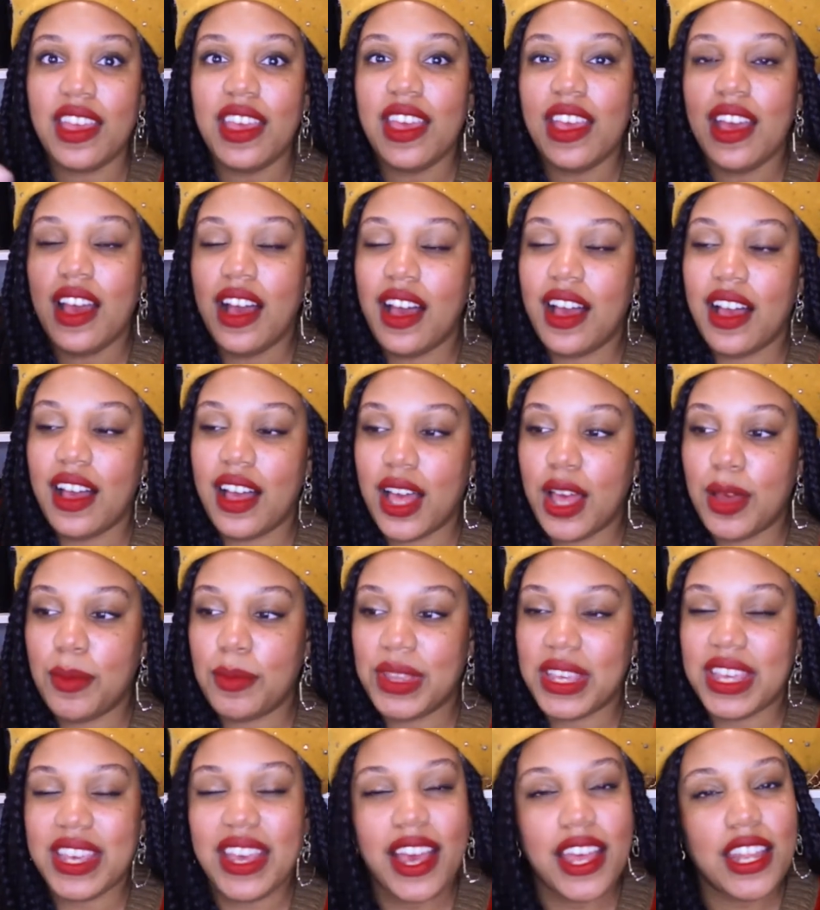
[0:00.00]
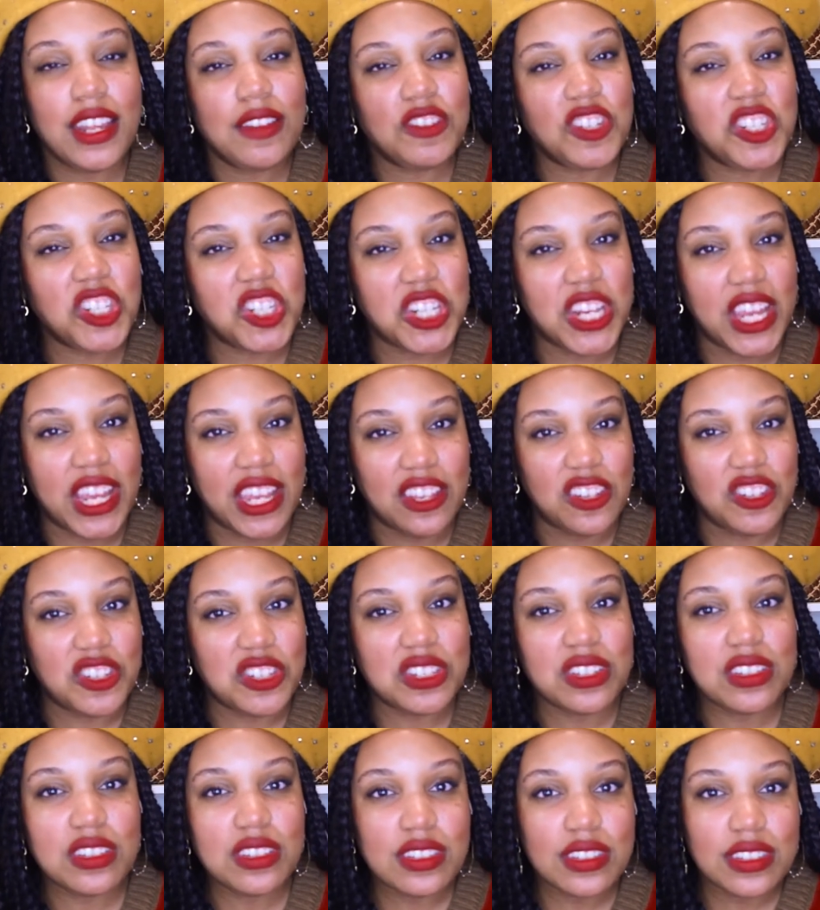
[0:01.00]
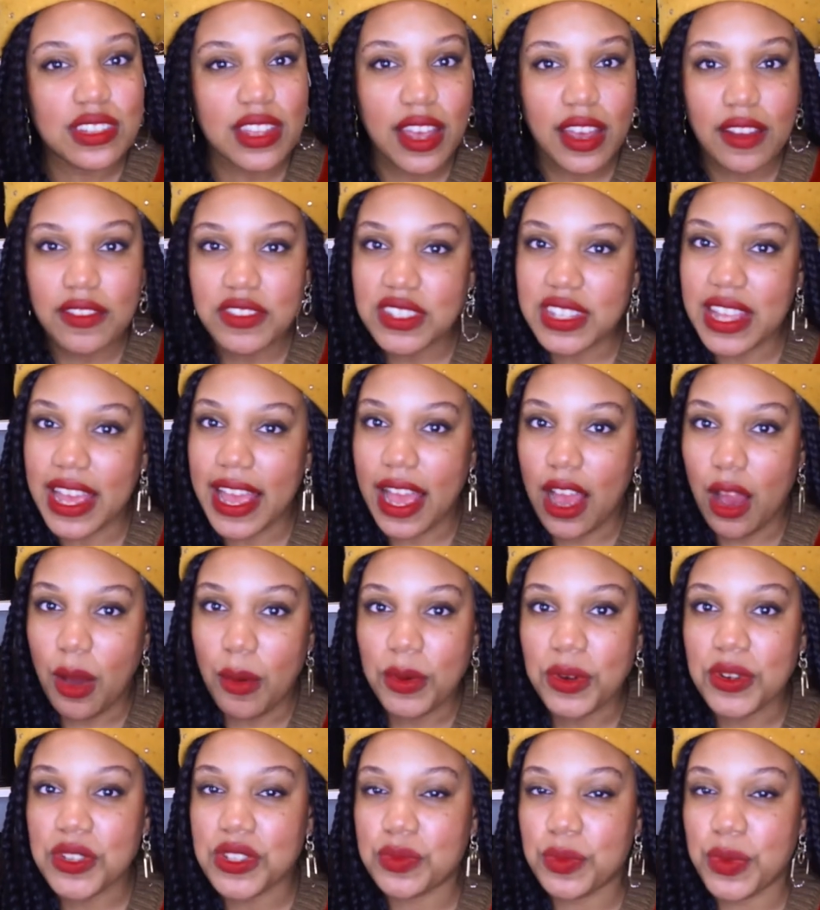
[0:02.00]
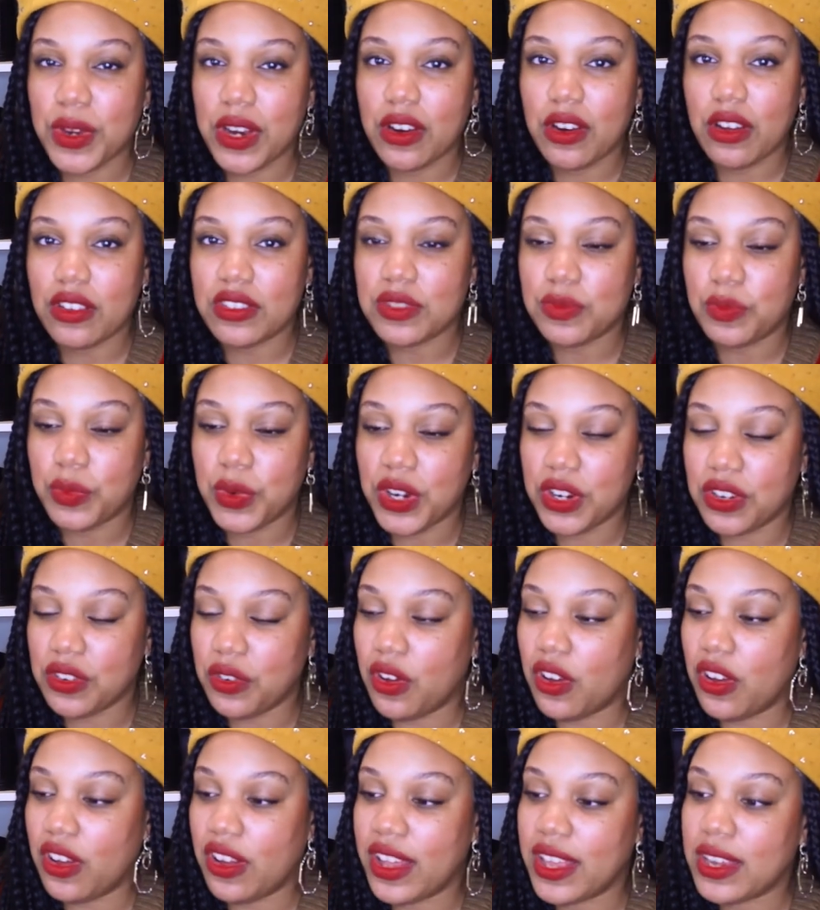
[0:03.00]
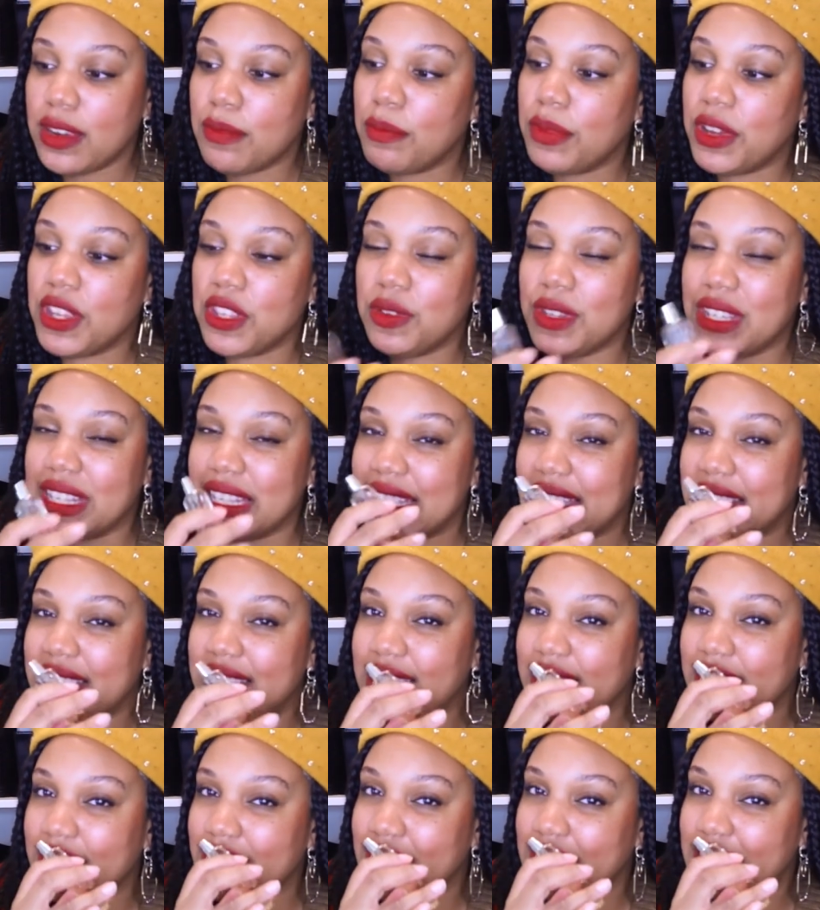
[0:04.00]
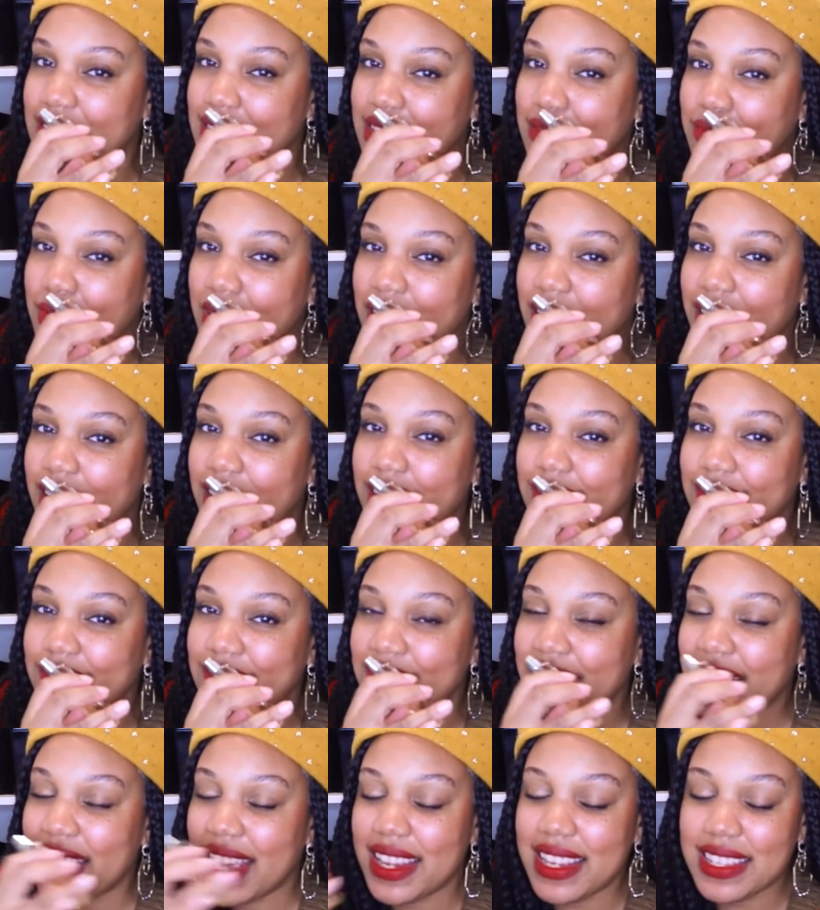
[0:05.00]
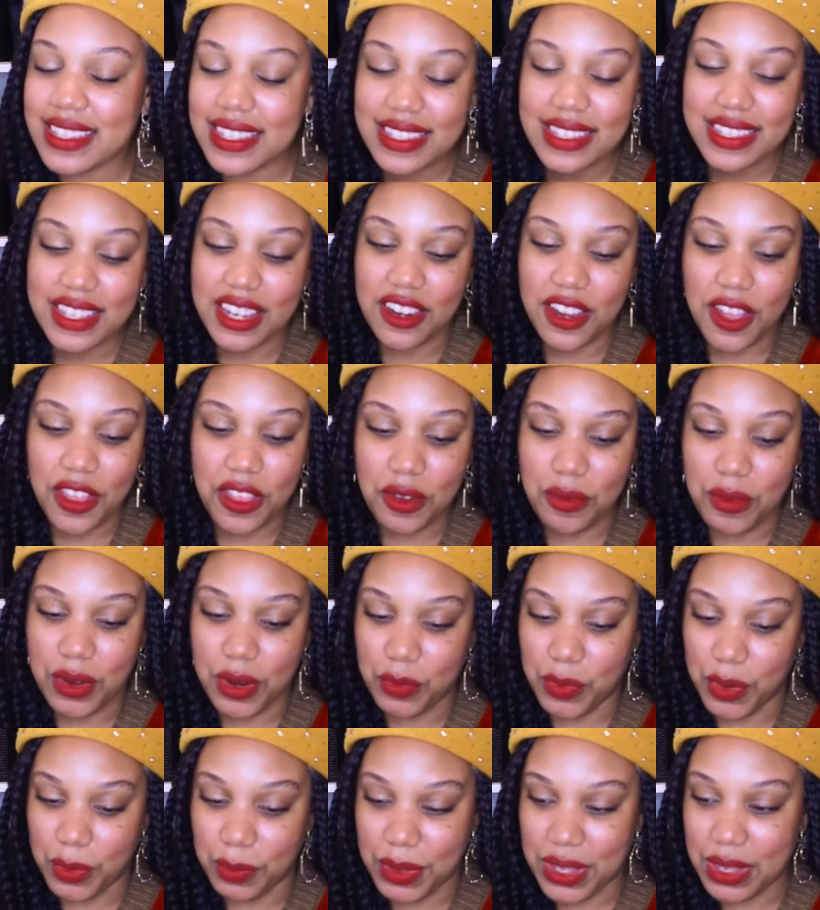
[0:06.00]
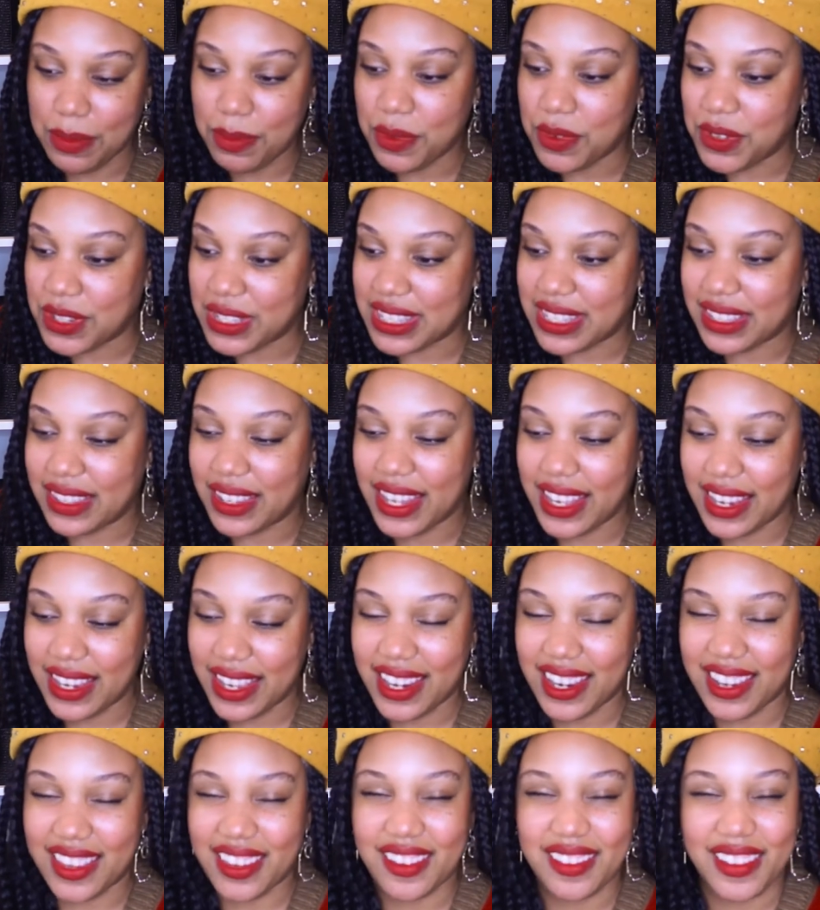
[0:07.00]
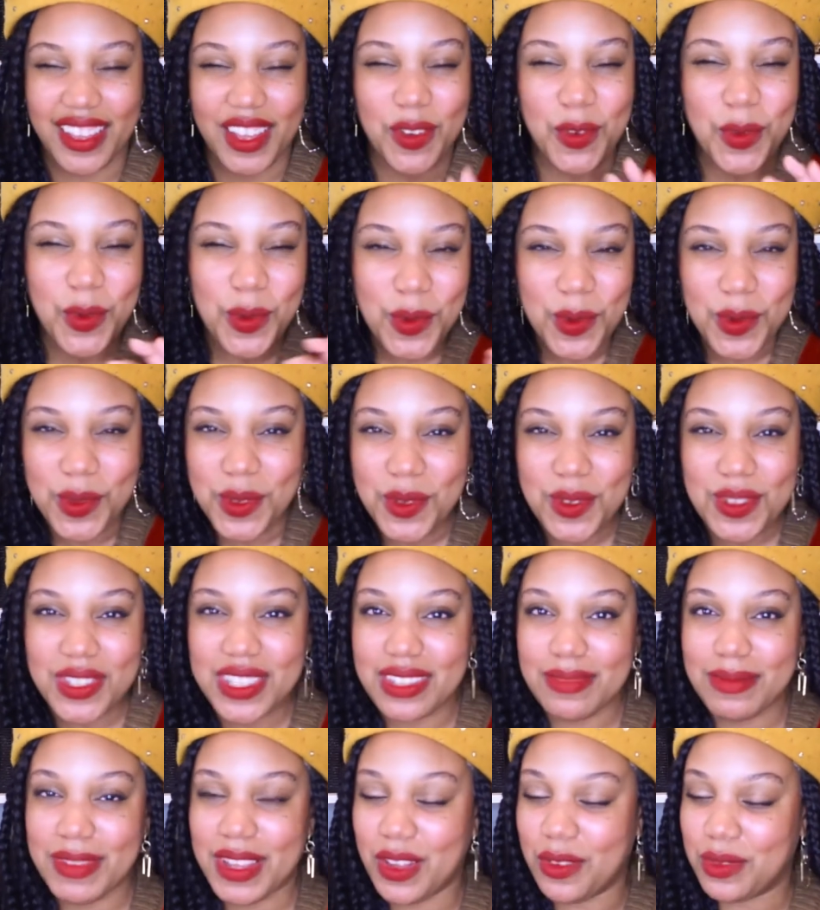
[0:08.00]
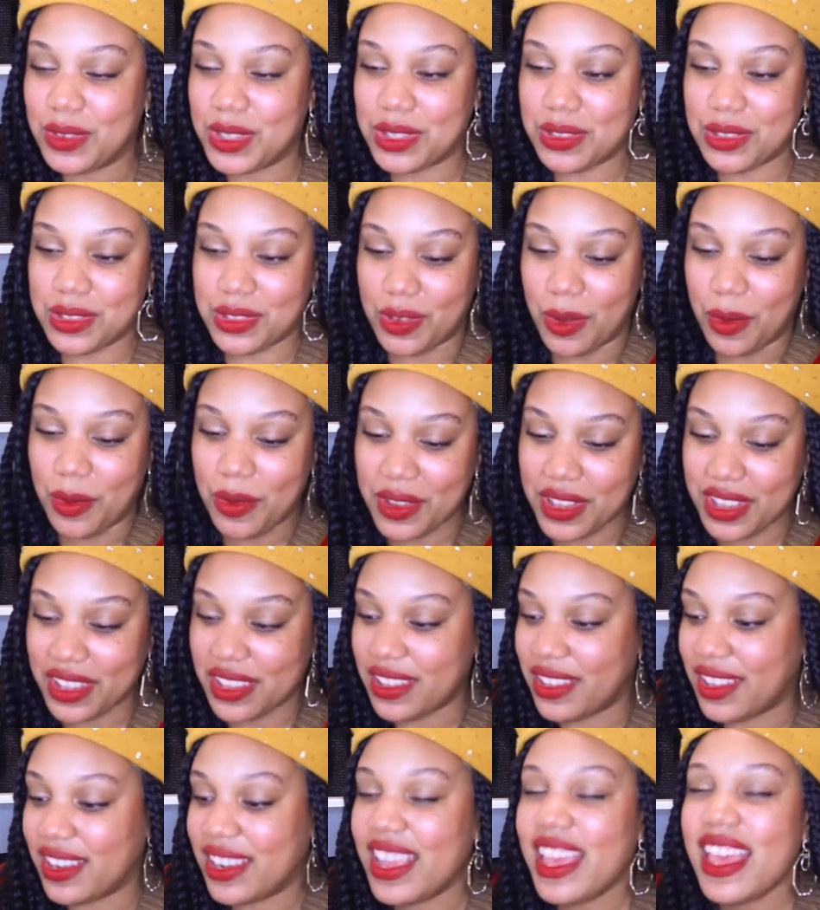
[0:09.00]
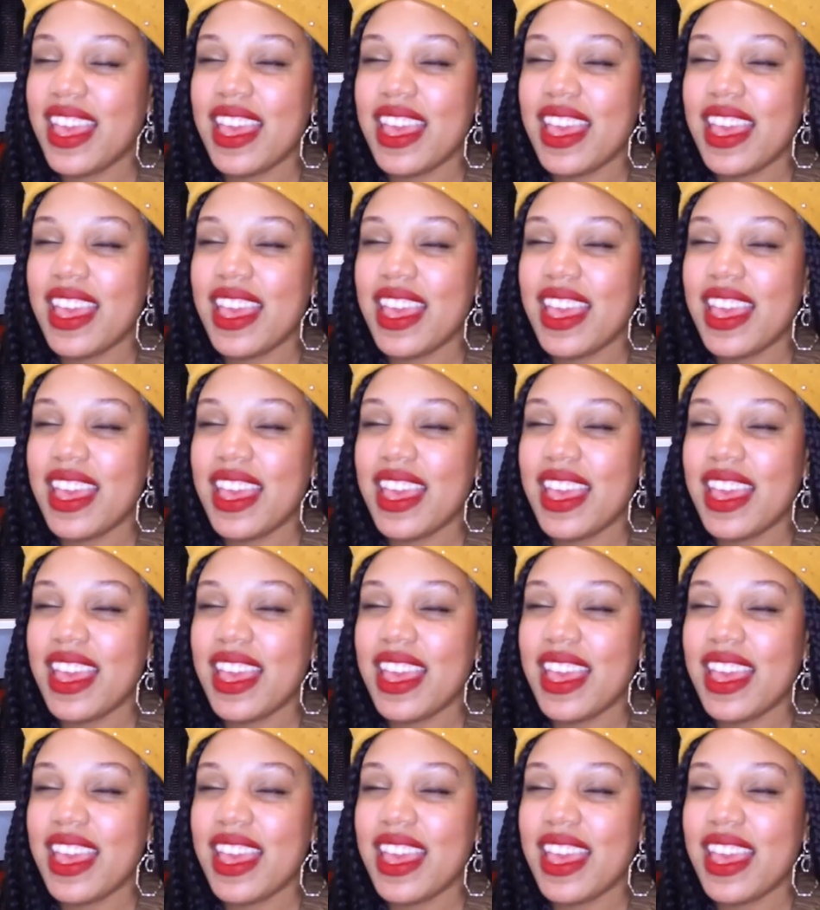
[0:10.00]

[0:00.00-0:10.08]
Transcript: um, it kind of changes as the hours wear, wear on, but you can still smell it. And this is another one where people just lean in and they're like, ooh, you smell so good.